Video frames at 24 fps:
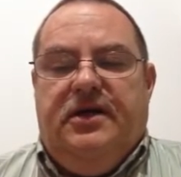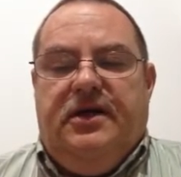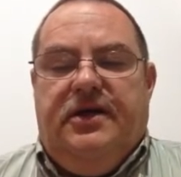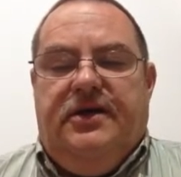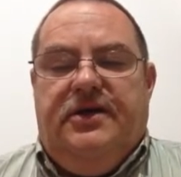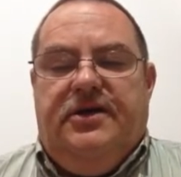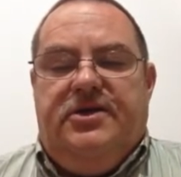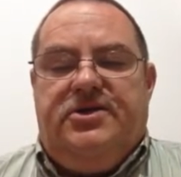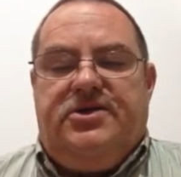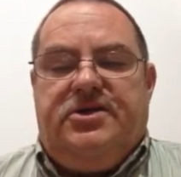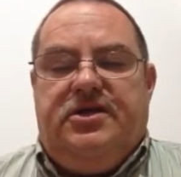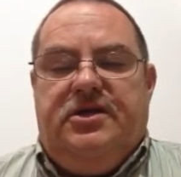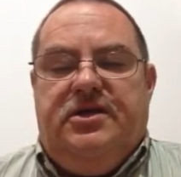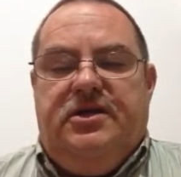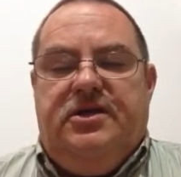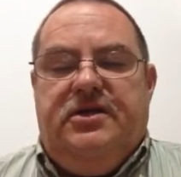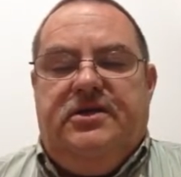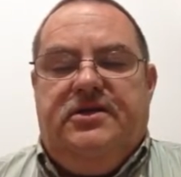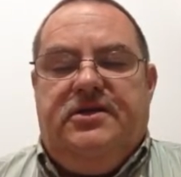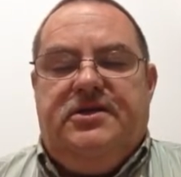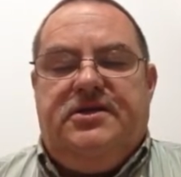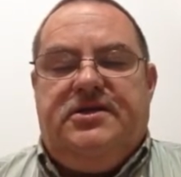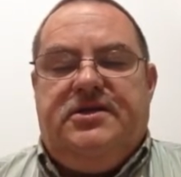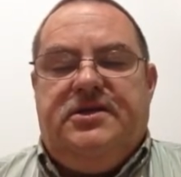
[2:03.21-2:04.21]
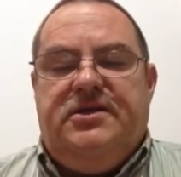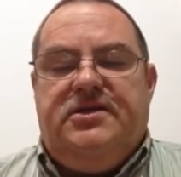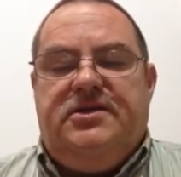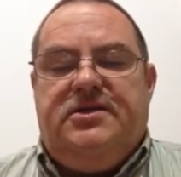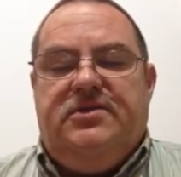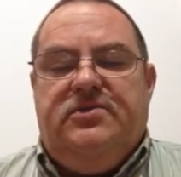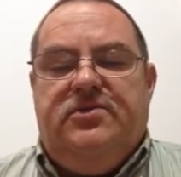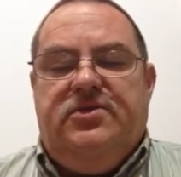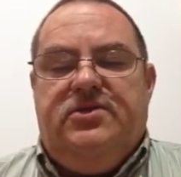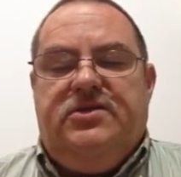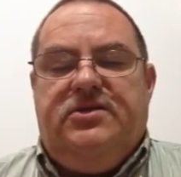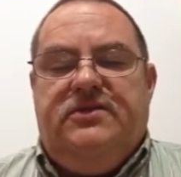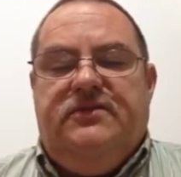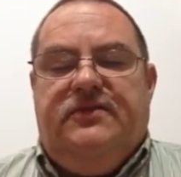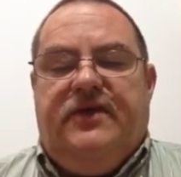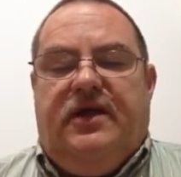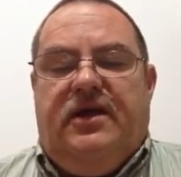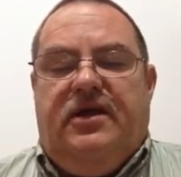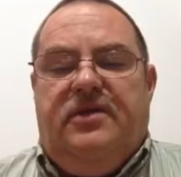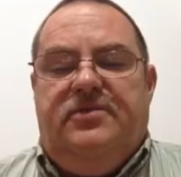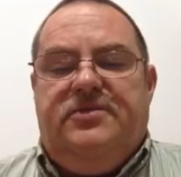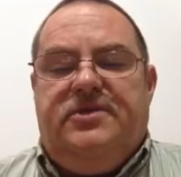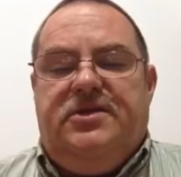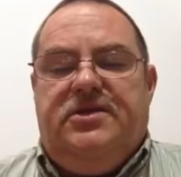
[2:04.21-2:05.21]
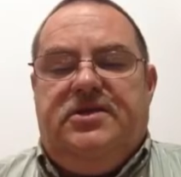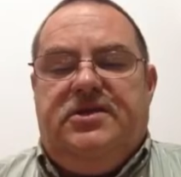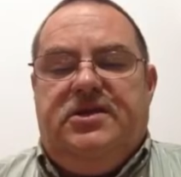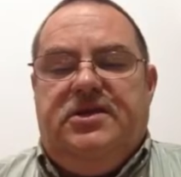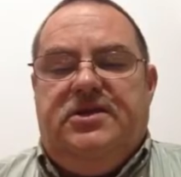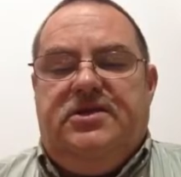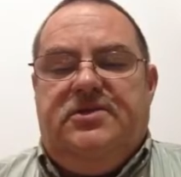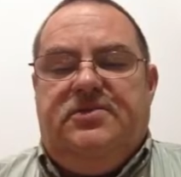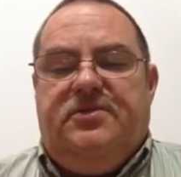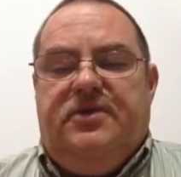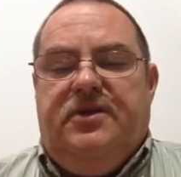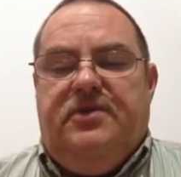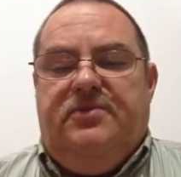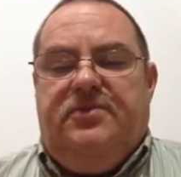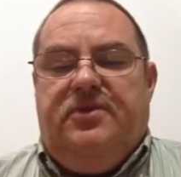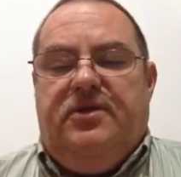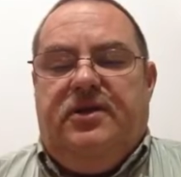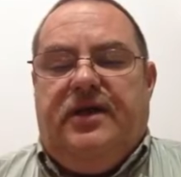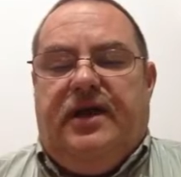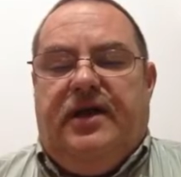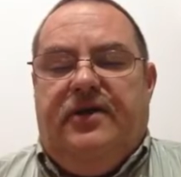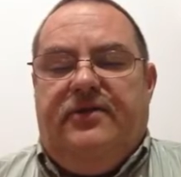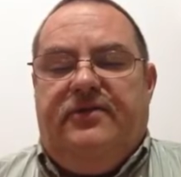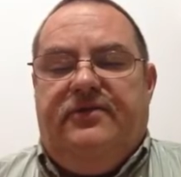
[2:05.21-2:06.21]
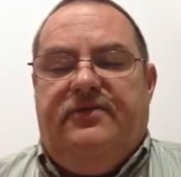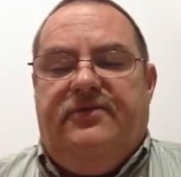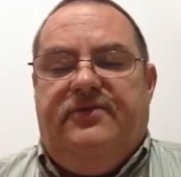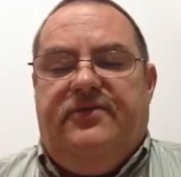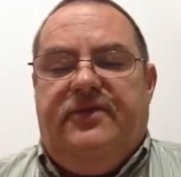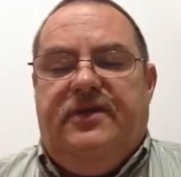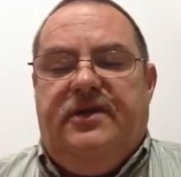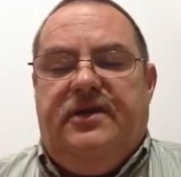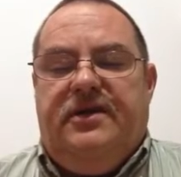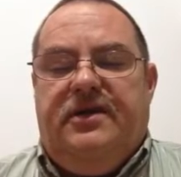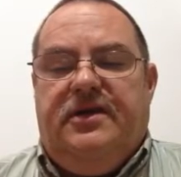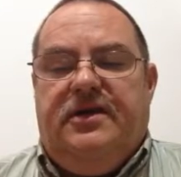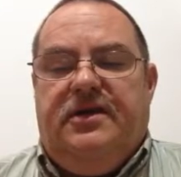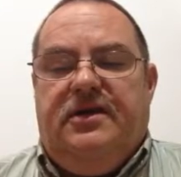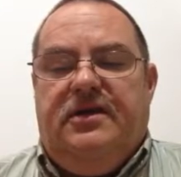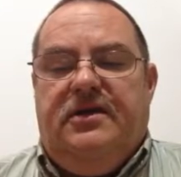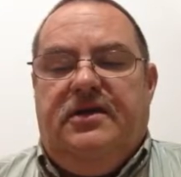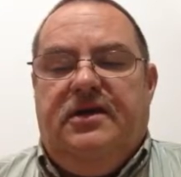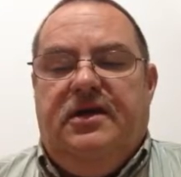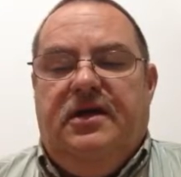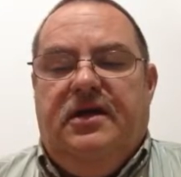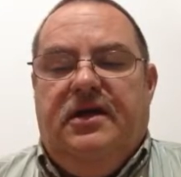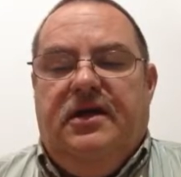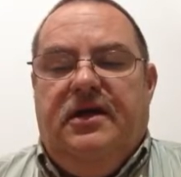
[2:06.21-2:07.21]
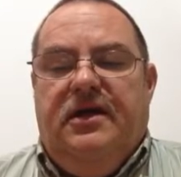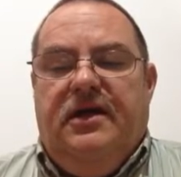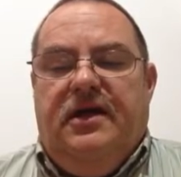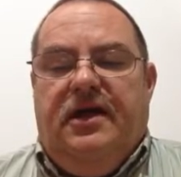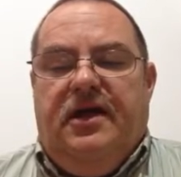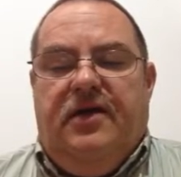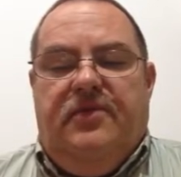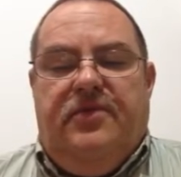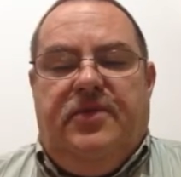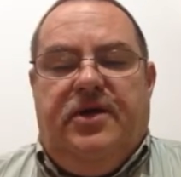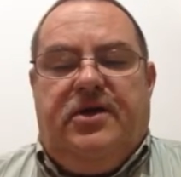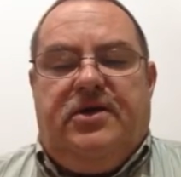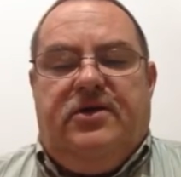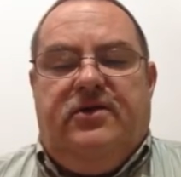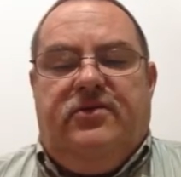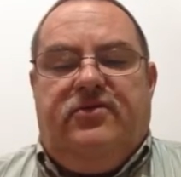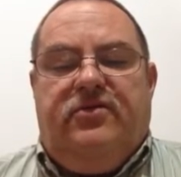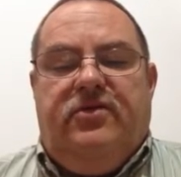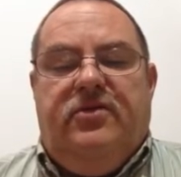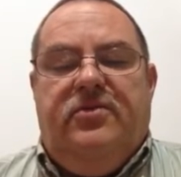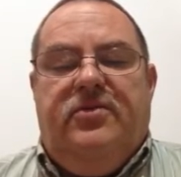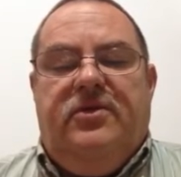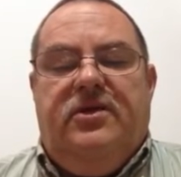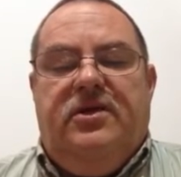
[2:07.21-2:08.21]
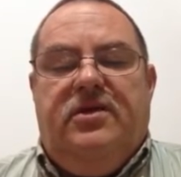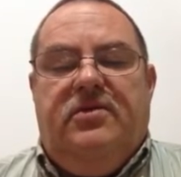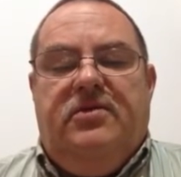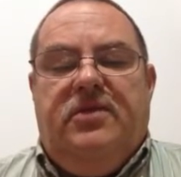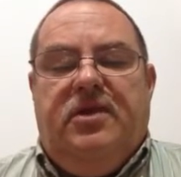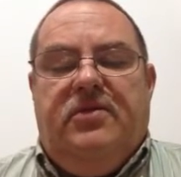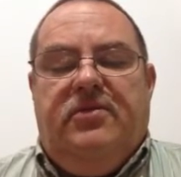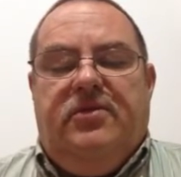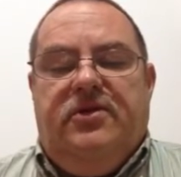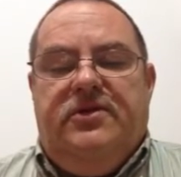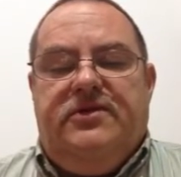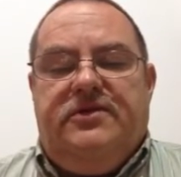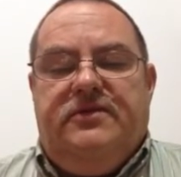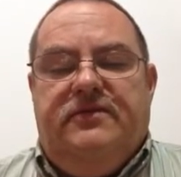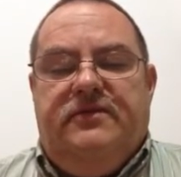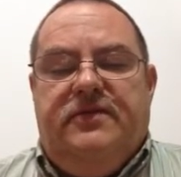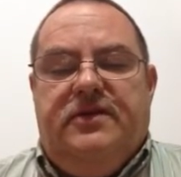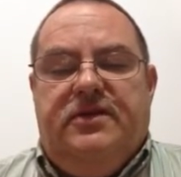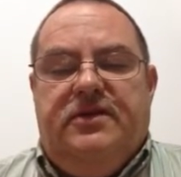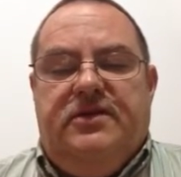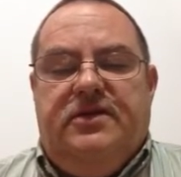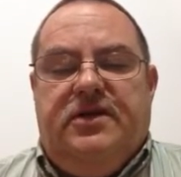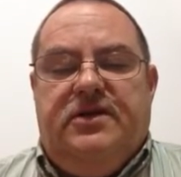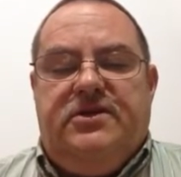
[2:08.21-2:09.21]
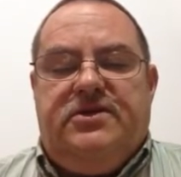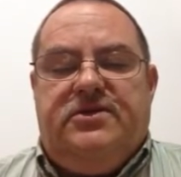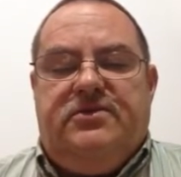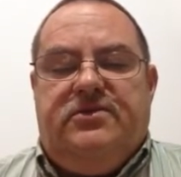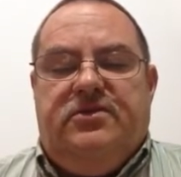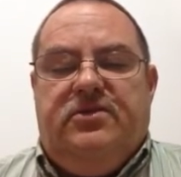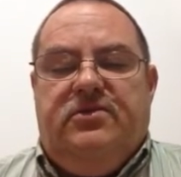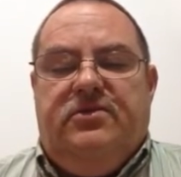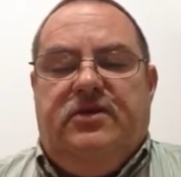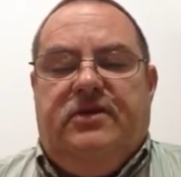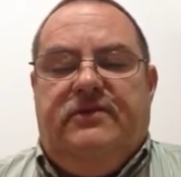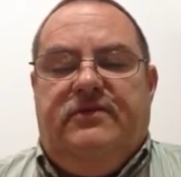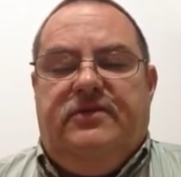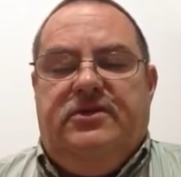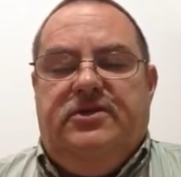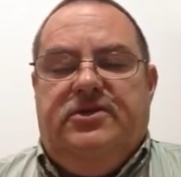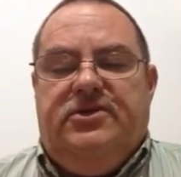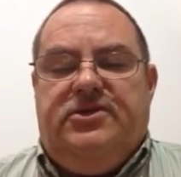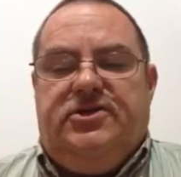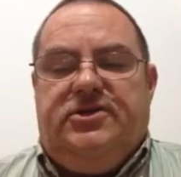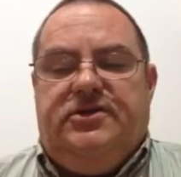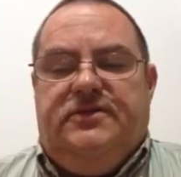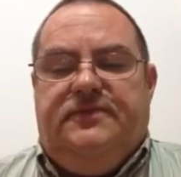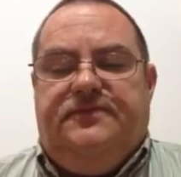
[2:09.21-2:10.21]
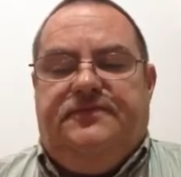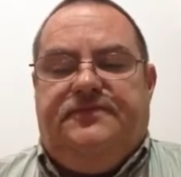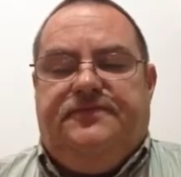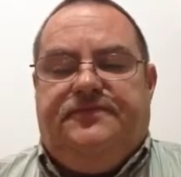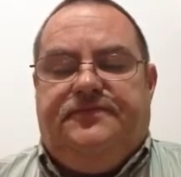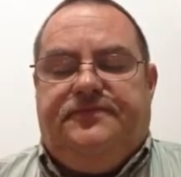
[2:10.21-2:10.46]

Initially, the system was developed to teach people how to fit in and be contributing members of the Industrial Revolution.